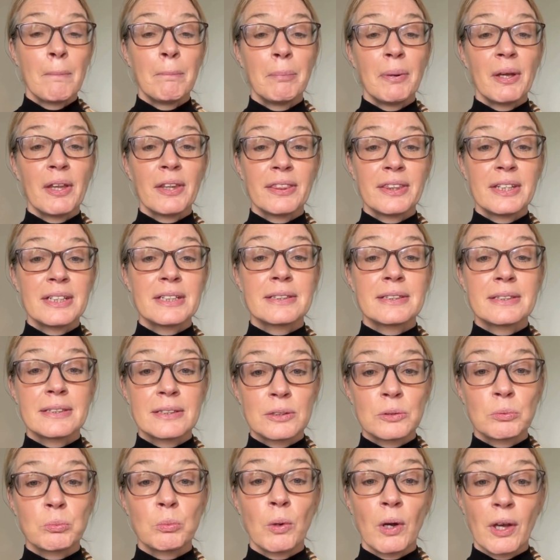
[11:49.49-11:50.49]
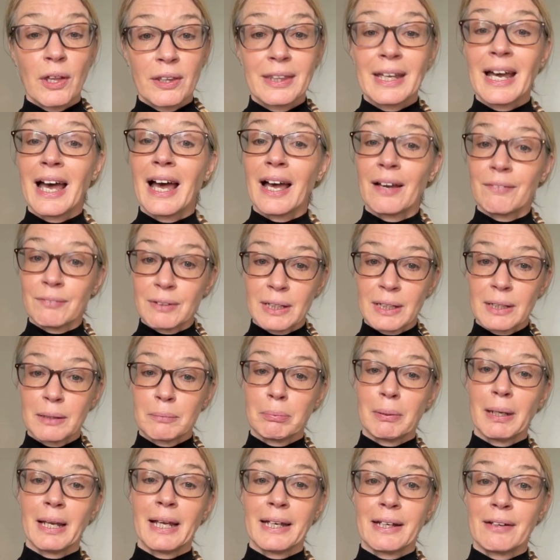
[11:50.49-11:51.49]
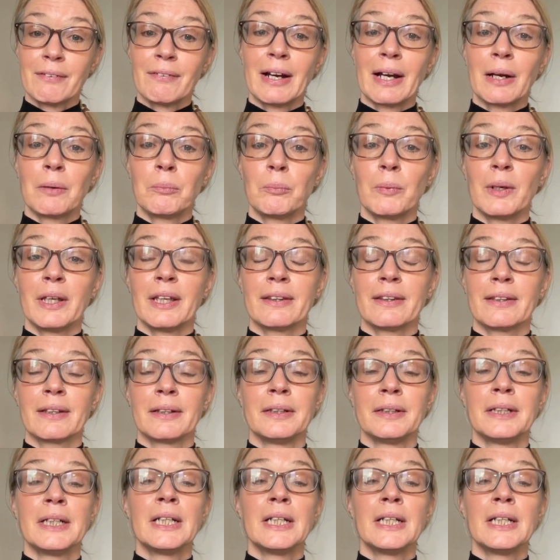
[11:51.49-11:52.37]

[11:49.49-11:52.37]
but this is worth having a play around with.